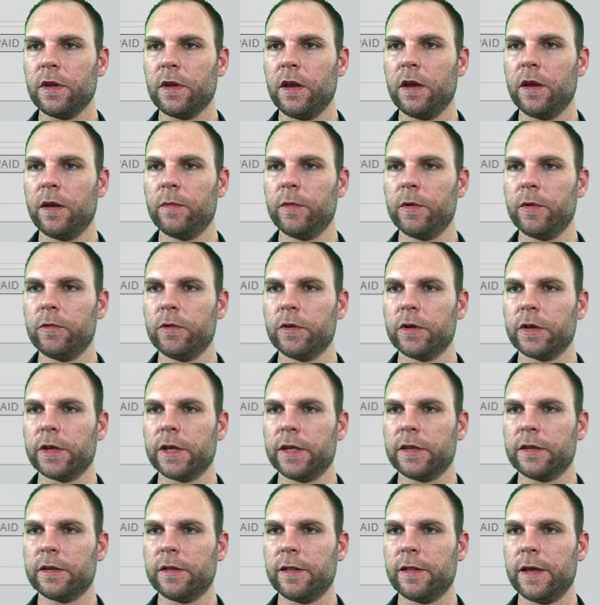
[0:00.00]
but we'll
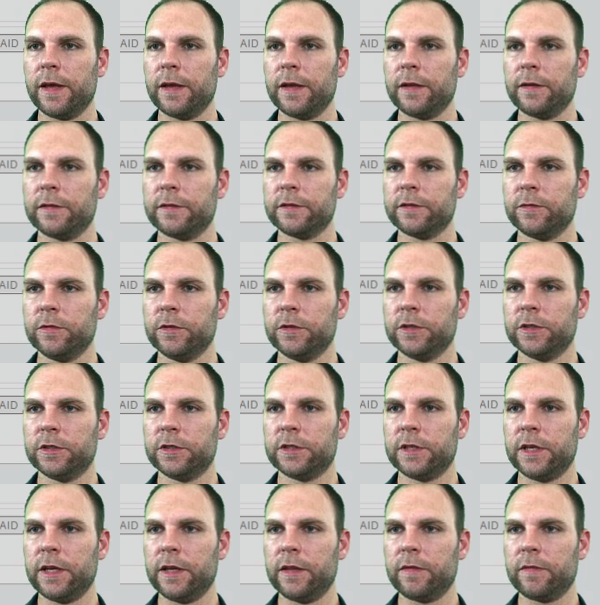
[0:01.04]
get to that. So we'll
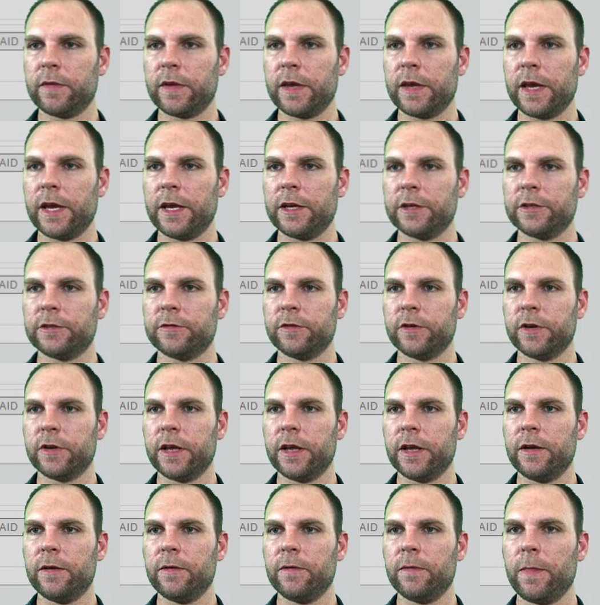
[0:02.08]
just say cash for
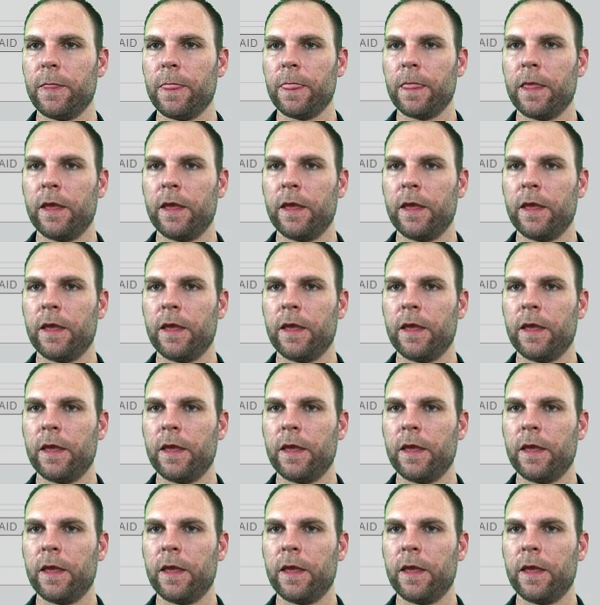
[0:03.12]
now,